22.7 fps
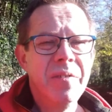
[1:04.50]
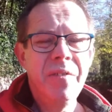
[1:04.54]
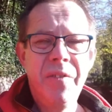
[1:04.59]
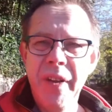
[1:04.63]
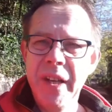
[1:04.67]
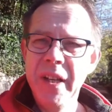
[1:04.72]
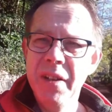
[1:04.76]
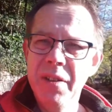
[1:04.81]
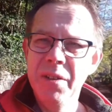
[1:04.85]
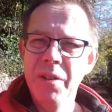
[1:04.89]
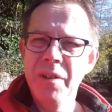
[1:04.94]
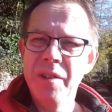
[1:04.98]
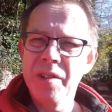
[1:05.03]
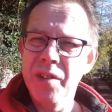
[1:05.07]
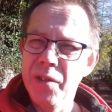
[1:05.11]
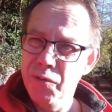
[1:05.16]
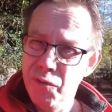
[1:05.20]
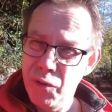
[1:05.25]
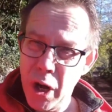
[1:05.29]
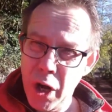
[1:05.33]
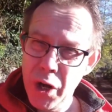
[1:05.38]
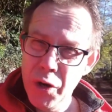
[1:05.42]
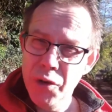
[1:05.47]
fields
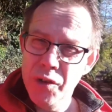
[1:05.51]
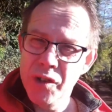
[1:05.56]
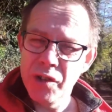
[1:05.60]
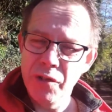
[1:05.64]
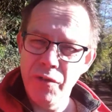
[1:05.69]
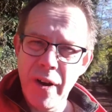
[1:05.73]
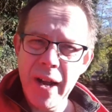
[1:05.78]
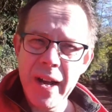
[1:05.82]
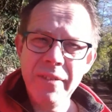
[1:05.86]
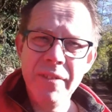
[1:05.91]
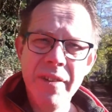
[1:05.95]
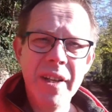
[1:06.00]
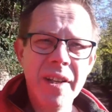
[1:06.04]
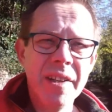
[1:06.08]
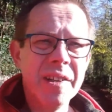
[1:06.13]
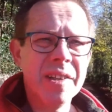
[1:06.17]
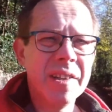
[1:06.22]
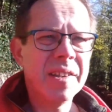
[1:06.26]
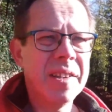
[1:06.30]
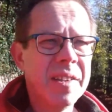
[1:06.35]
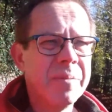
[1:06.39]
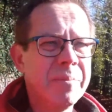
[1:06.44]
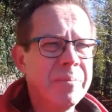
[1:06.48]
and roads around
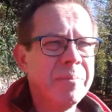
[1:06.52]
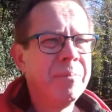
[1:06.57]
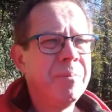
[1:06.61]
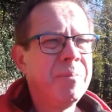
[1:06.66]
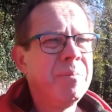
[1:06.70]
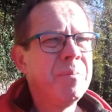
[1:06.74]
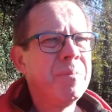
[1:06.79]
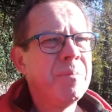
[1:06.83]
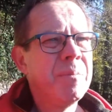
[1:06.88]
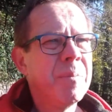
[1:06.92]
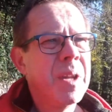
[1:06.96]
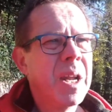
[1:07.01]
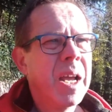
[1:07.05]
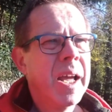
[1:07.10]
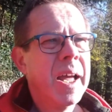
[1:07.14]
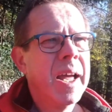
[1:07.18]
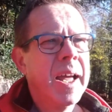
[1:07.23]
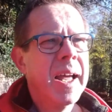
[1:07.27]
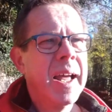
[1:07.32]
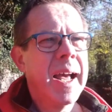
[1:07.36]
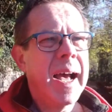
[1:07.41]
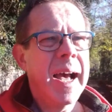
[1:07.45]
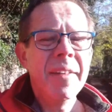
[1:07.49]
us,
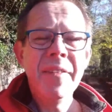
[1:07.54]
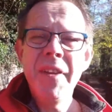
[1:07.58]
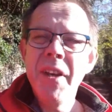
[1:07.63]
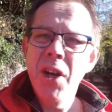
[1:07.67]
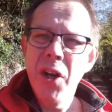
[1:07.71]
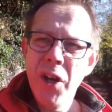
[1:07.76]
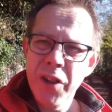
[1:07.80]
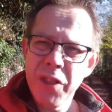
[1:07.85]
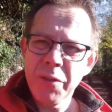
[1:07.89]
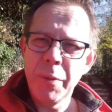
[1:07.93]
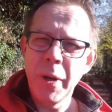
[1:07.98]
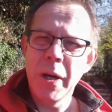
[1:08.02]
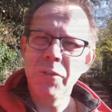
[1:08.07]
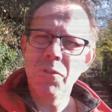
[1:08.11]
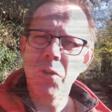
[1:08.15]
and in earthwork